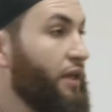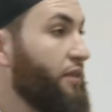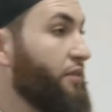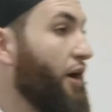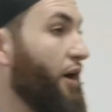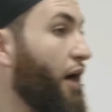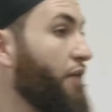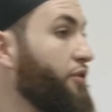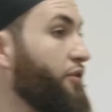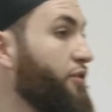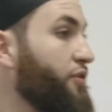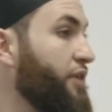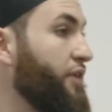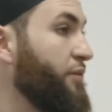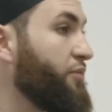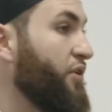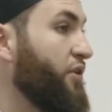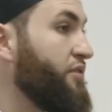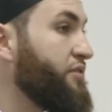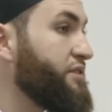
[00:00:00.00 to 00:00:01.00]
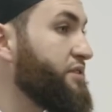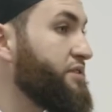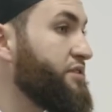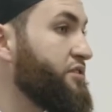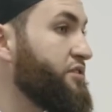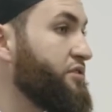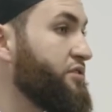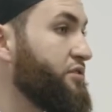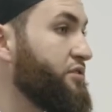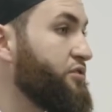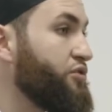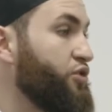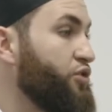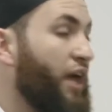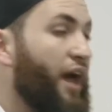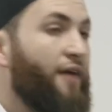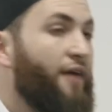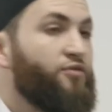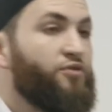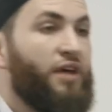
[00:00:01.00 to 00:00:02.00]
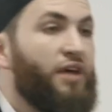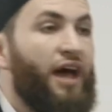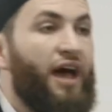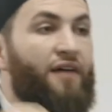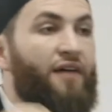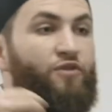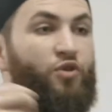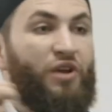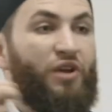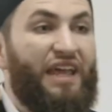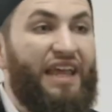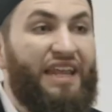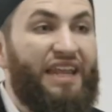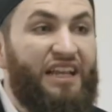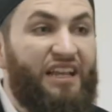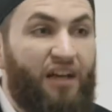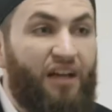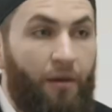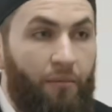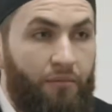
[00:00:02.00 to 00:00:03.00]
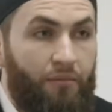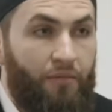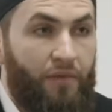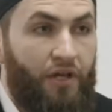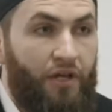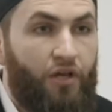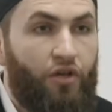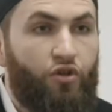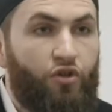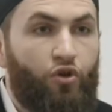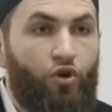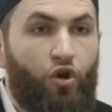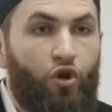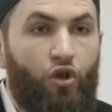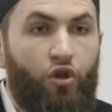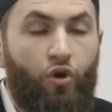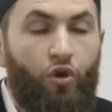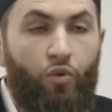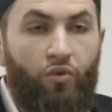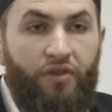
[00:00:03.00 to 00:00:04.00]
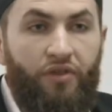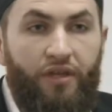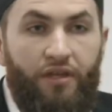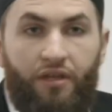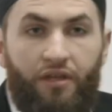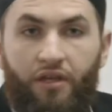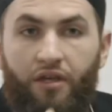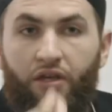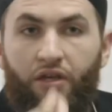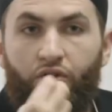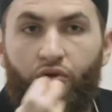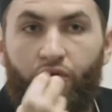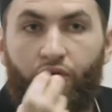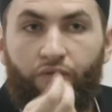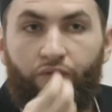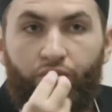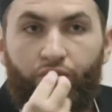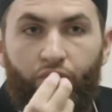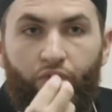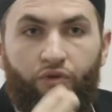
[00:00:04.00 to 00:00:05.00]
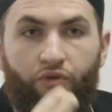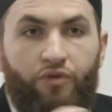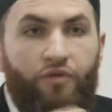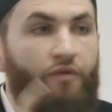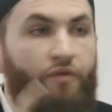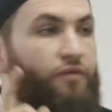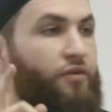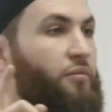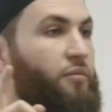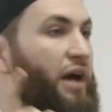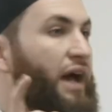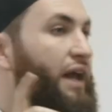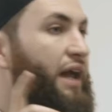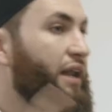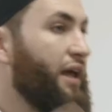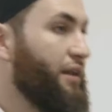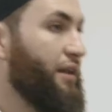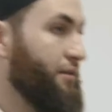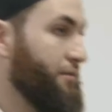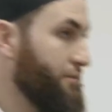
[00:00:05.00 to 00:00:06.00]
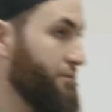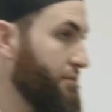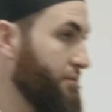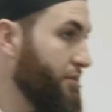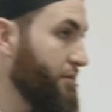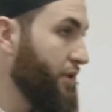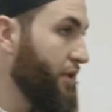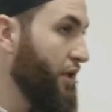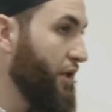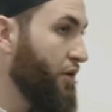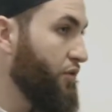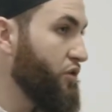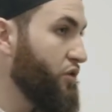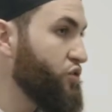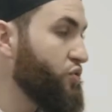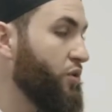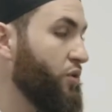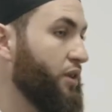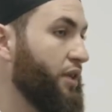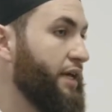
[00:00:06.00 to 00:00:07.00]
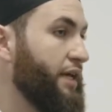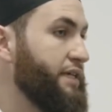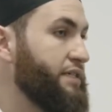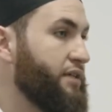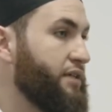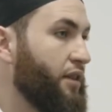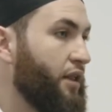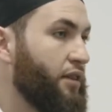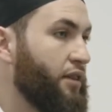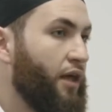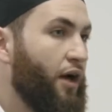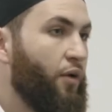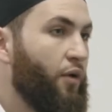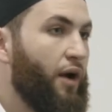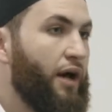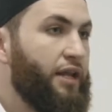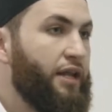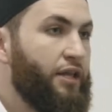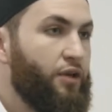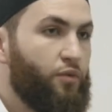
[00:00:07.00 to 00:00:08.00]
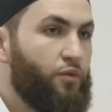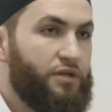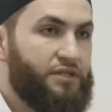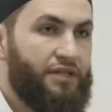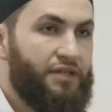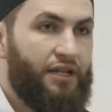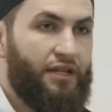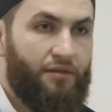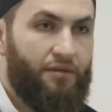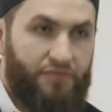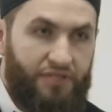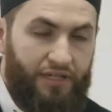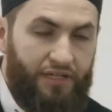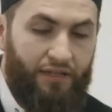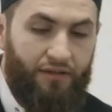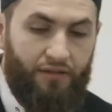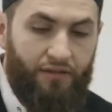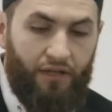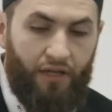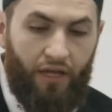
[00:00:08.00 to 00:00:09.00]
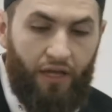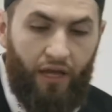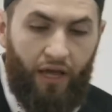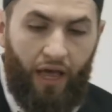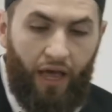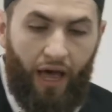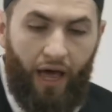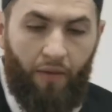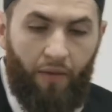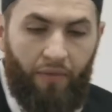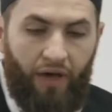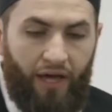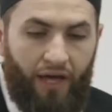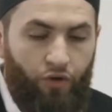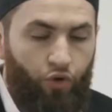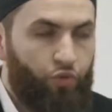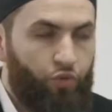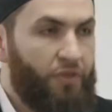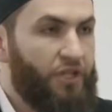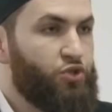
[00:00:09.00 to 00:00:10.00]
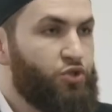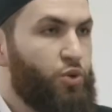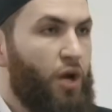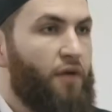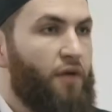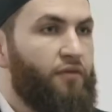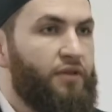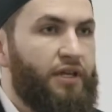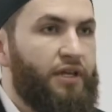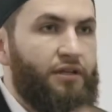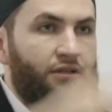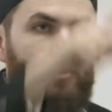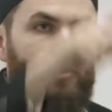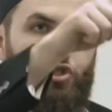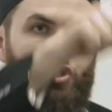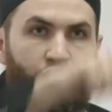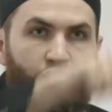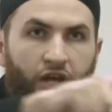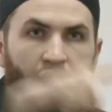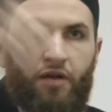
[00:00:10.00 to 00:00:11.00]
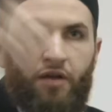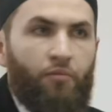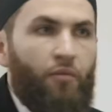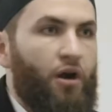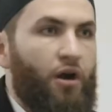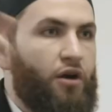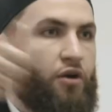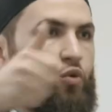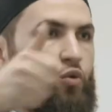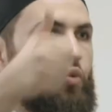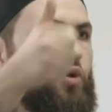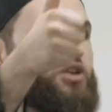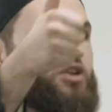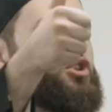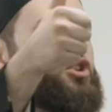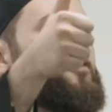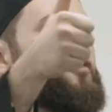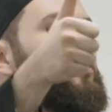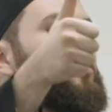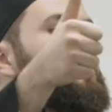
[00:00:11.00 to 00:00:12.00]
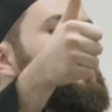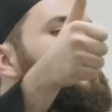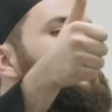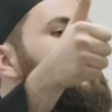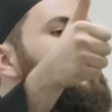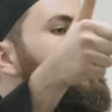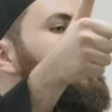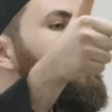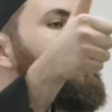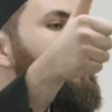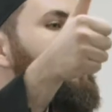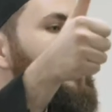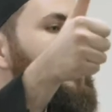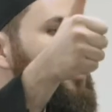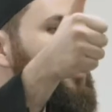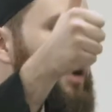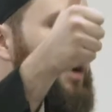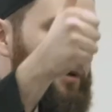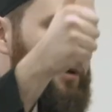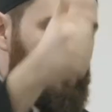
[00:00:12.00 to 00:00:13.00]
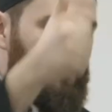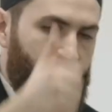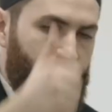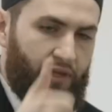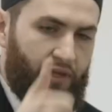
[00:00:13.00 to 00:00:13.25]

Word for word: The other thing, brothers and sisters, you have to have your income, your clothing, your food from halal. Rasulullah sallallahu alayhi wasallam said, a man who'd be traveling, check mark, wonderful position to make dua.